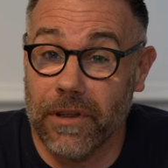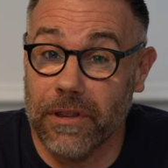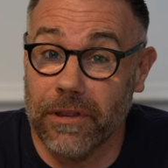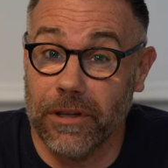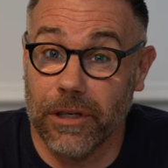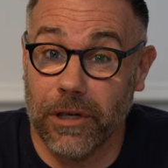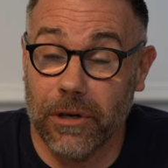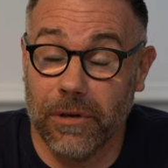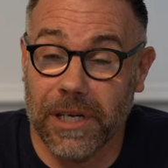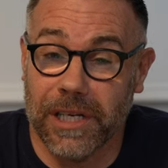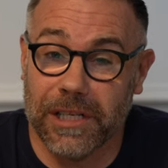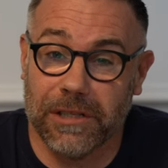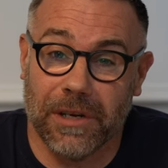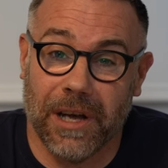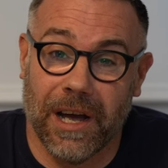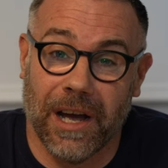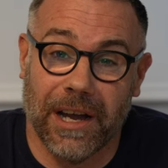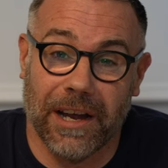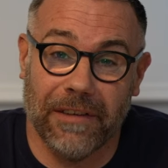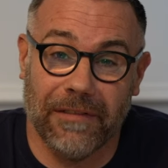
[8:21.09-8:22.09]
the units
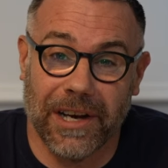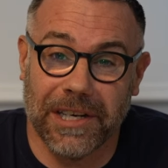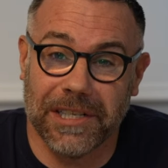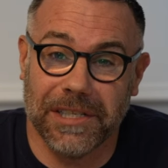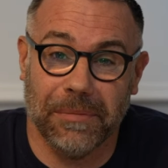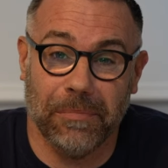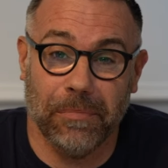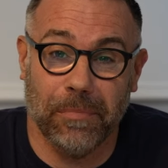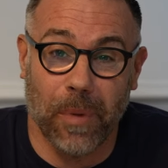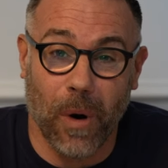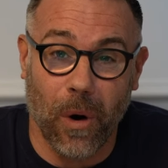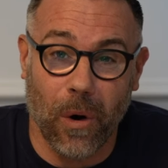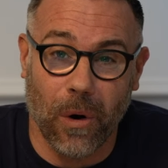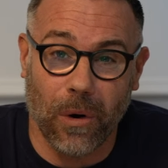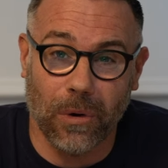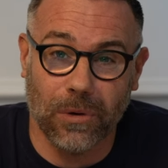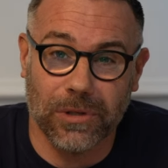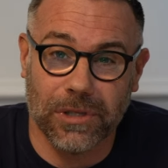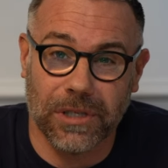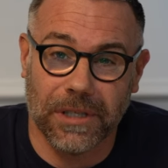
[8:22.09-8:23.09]
I have actually
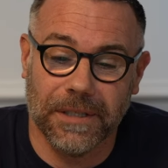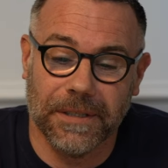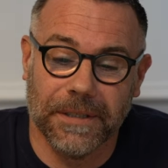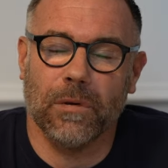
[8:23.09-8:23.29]
bought,